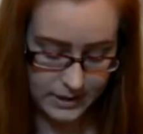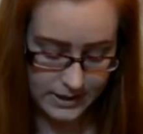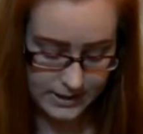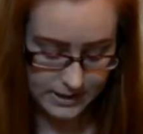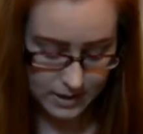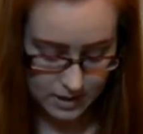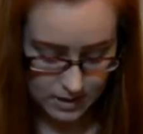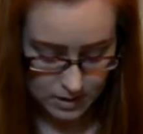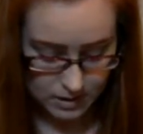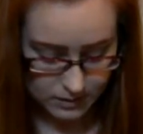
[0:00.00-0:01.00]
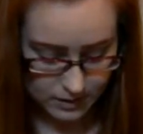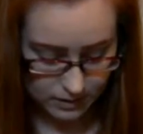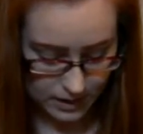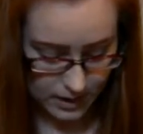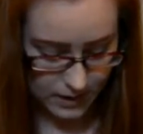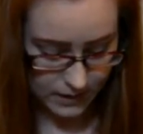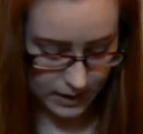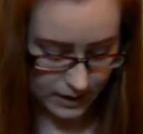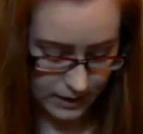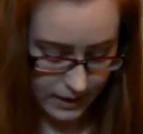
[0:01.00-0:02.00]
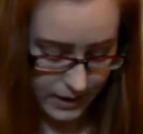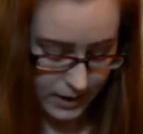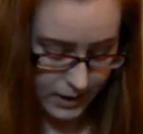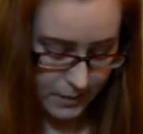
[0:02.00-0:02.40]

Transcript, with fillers: guys the thing that I like